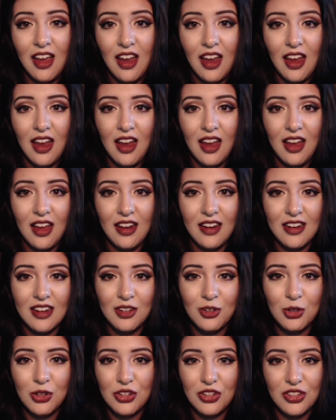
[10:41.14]
and it
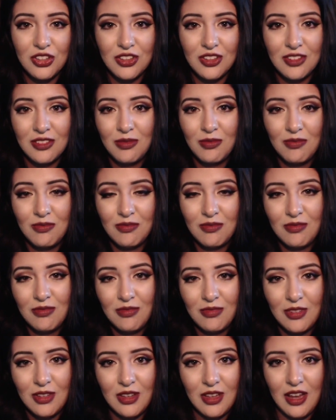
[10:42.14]
was just,
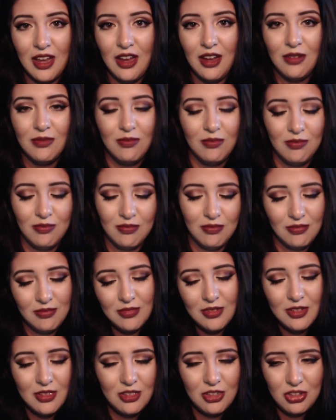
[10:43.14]
yeah,
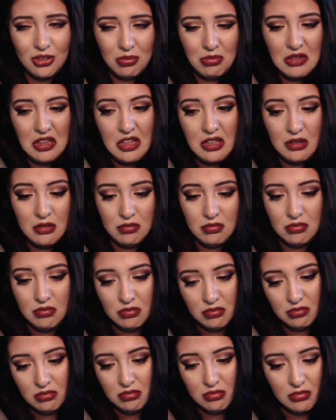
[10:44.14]
just bleh.
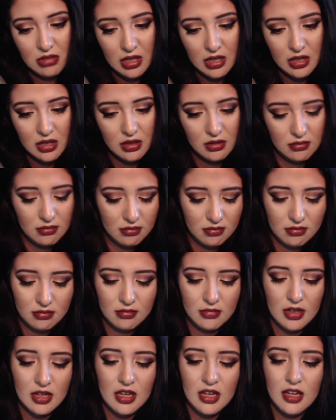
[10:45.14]
And
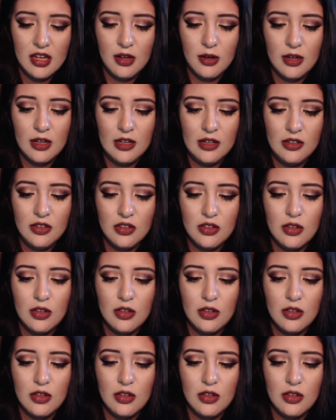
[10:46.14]
it is